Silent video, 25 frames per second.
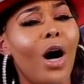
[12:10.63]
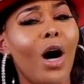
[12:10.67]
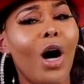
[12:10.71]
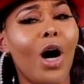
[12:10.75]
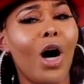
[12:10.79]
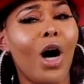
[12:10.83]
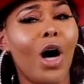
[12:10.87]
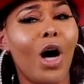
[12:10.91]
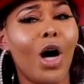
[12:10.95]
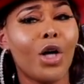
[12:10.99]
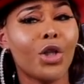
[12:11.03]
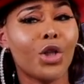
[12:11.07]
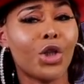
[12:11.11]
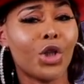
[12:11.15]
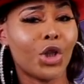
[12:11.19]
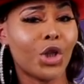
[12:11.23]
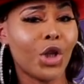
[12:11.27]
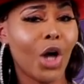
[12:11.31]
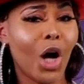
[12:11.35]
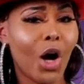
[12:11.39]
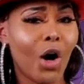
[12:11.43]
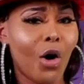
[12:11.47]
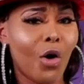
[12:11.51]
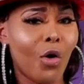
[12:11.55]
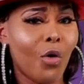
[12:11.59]
a
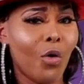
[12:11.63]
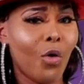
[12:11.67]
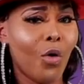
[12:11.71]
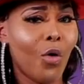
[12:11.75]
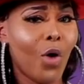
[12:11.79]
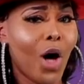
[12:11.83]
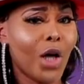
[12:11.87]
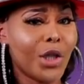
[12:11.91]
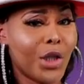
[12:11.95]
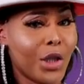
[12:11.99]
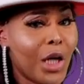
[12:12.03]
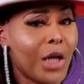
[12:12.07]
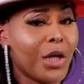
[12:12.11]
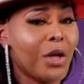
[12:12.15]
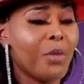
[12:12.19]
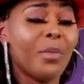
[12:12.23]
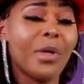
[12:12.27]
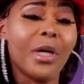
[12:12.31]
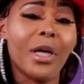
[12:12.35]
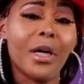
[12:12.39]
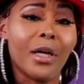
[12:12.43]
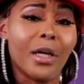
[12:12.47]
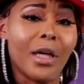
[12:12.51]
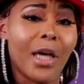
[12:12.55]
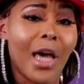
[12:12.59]
show, it's gonna
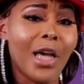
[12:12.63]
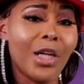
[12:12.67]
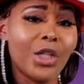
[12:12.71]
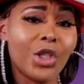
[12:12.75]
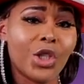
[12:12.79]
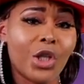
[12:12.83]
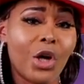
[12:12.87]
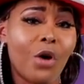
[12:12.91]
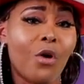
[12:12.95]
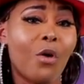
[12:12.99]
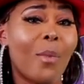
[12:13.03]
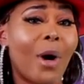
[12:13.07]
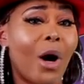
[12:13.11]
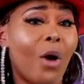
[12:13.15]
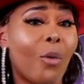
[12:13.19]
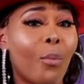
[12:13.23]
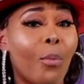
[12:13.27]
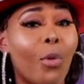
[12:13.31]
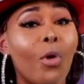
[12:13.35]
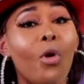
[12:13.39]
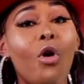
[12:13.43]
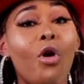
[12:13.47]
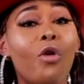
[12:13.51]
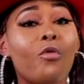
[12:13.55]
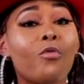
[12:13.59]
be a gay show about
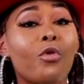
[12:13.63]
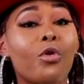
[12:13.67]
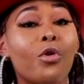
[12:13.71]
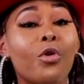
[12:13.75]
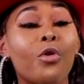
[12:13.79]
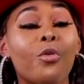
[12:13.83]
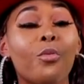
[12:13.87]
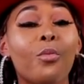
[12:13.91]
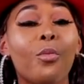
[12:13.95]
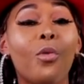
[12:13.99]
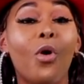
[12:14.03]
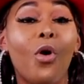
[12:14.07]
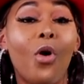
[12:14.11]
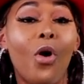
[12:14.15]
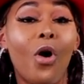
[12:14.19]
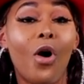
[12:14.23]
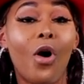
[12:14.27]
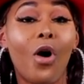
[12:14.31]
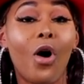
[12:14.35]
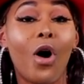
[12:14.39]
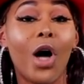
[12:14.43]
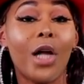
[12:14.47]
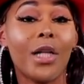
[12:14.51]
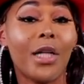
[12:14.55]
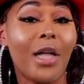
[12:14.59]
Ballroom
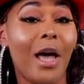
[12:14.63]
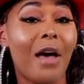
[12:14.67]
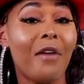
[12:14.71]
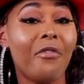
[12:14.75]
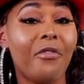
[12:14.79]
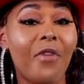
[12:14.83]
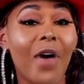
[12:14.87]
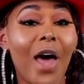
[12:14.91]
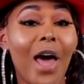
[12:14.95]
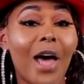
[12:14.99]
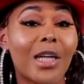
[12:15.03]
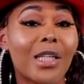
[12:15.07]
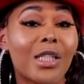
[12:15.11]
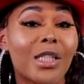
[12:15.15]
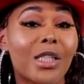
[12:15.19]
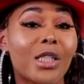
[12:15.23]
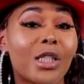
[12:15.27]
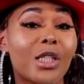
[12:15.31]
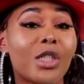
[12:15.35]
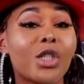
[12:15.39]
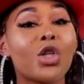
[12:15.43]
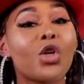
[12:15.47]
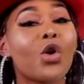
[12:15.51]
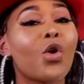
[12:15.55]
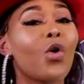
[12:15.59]
on
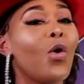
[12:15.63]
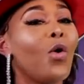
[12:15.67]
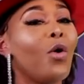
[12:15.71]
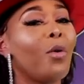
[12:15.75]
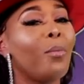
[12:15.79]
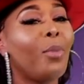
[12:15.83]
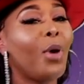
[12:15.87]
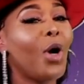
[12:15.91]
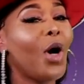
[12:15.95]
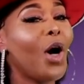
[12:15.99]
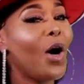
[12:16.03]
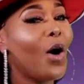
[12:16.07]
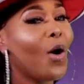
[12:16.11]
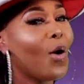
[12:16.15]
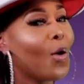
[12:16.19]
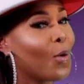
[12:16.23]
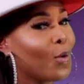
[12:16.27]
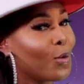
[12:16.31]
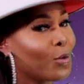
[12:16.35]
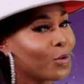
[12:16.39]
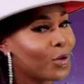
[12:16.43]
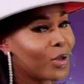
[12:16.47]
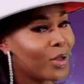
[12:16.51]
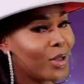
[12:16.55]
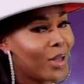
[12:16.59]
FX called
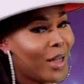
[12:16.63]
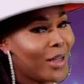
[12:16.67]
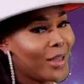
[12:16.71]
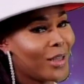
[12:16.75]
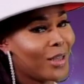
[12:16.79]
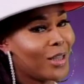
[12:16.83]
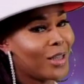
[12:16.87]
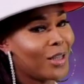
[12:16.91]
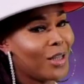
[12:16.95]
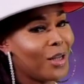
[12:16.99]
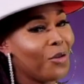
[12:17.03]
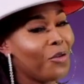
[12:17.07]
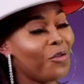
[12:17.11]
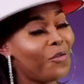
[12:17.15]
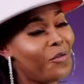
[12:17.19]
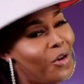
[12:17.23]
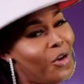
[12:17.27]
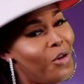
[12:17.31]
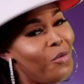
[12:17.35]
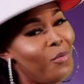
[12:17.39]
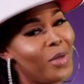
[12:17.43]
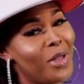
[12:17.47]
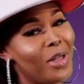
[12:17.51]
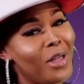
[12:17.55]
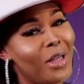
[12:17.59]
Pose. They still
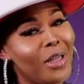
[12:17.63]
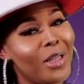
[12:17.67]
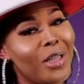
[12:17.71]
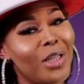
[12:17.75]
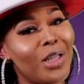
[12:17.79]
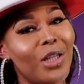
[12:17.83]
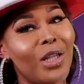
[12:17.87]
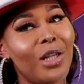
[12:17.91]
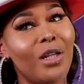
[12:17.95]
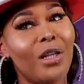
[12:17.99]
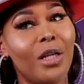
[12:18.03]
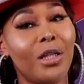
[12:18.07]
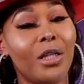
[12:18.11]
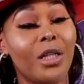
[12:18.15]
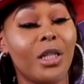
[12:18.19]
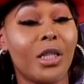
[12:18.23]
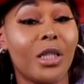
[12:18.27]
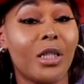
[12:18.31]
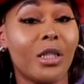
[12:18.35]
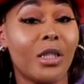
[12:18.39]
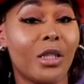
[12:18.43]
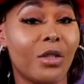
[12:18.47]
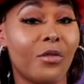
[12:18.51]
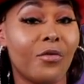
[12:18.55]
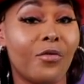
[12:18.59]
filming this, and
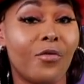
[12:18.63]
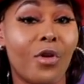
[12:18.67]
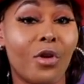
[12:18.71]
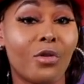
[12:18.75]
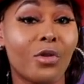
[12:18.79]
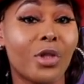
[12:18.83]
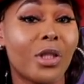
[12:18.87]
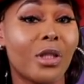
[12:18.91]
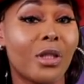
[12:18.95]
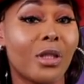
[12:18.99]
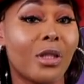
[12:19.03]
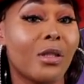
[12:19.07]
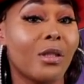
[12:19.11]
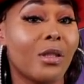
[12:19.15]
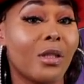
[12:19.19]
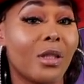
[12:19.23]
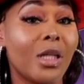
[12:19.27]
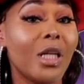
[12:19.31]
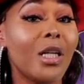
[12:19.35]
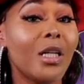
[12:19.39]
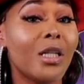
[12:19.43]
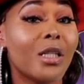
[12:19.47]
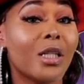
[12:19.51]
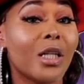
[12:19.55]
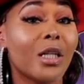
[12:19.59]
this is the first
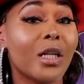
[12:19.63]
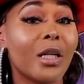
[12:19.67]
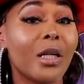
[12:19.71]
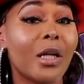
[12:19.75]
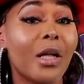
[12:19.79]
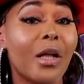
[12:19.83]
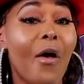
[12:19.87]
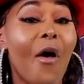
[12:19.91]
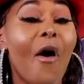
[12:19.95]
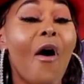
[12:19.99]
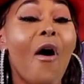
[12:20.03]
season.